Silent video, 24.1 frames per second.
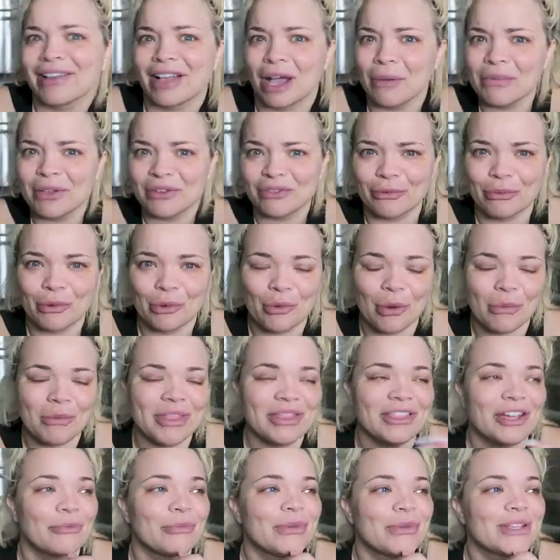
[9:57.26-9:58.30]
Coming from a
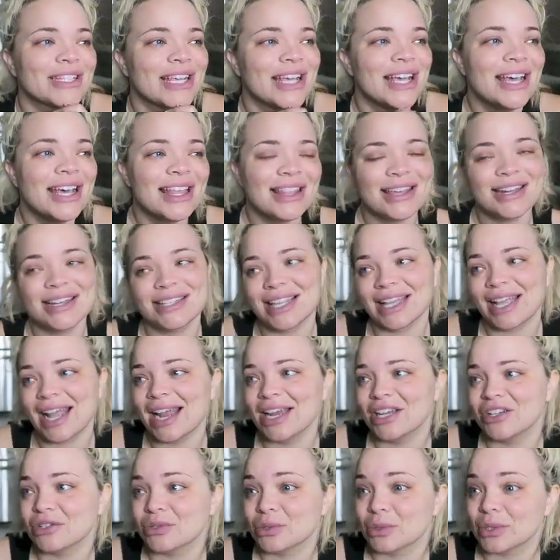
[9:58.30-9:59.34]
woman therapist. Then a
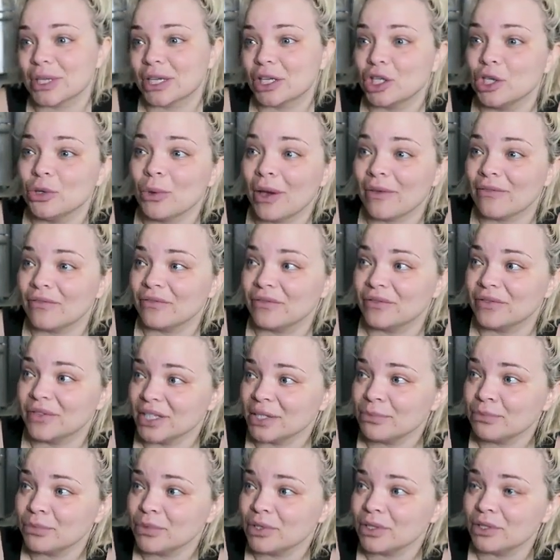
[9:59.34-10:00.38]
psychiatrist was like, you have
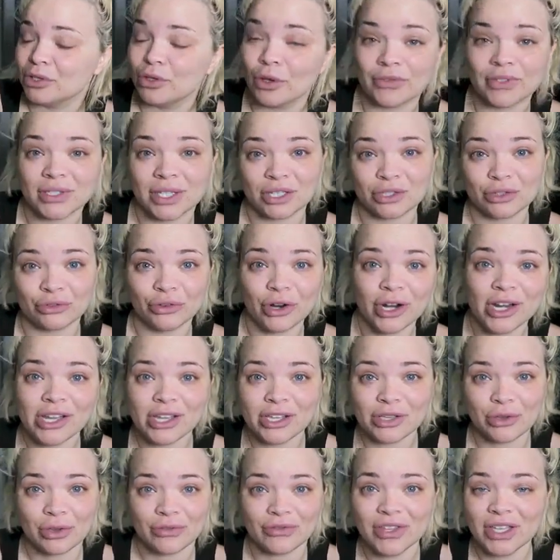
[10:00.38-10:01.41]
this, you have
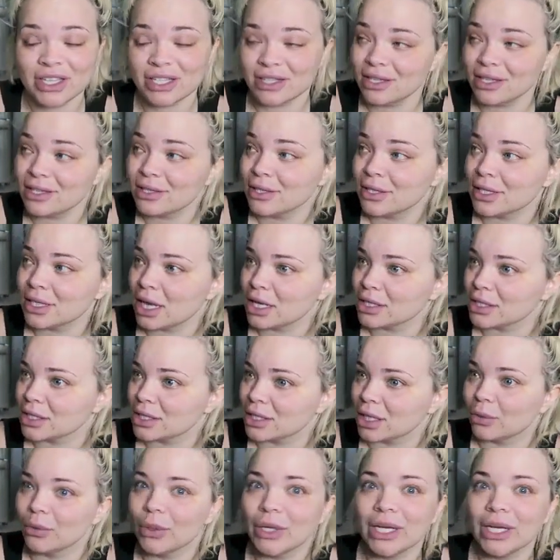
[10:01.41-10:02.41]
schizophrenia, you have this, and I was just like,